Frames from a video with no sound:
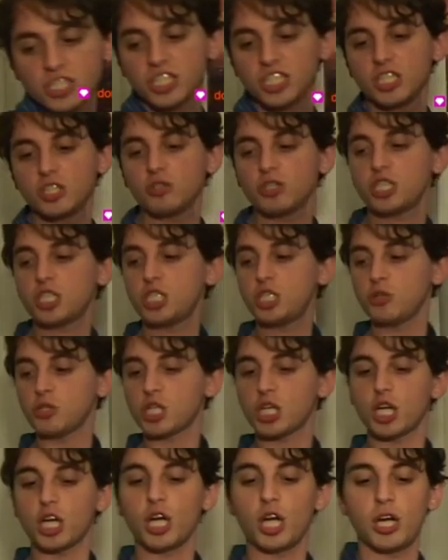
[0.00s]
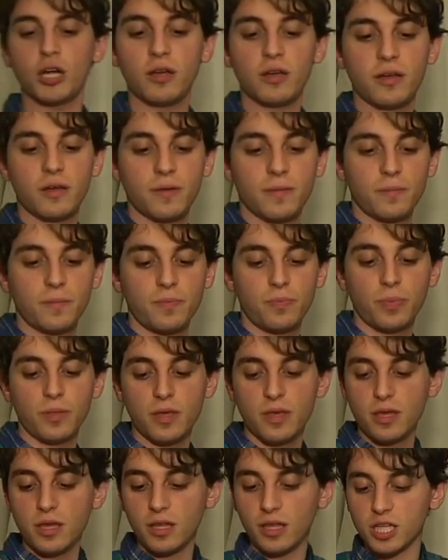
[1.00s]
citrus juicer.
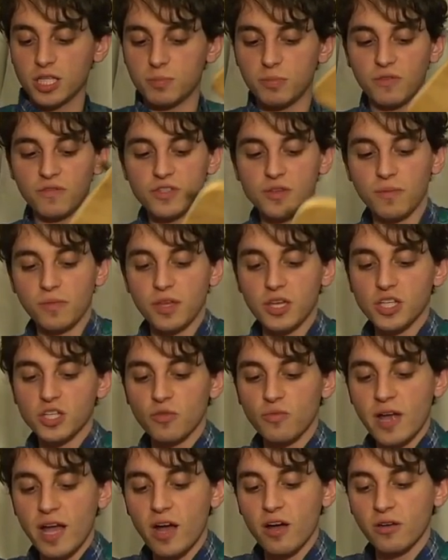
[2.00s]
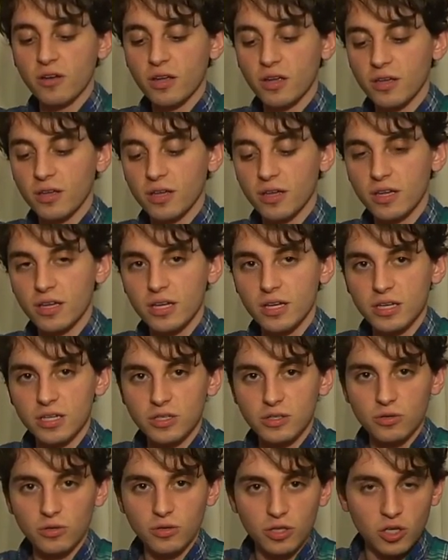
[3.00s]
Let's move some things around,
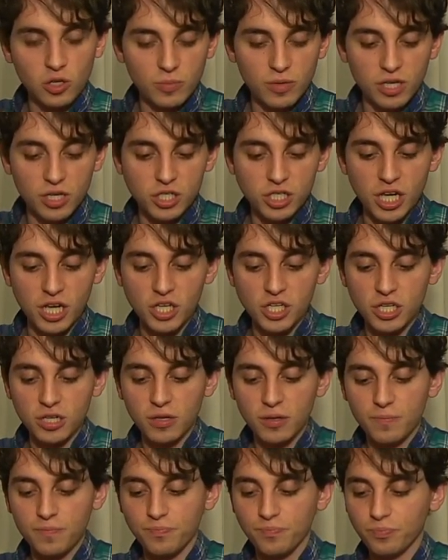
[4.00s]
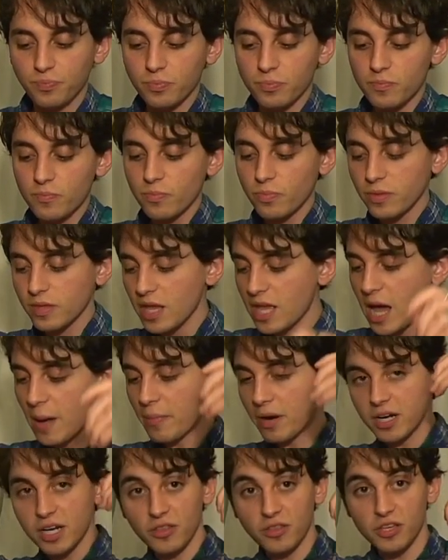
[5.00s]
do a little bit of changing.
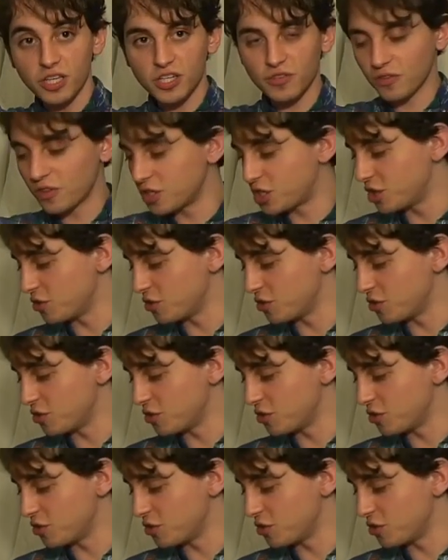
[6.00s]
I'm gonna need this for the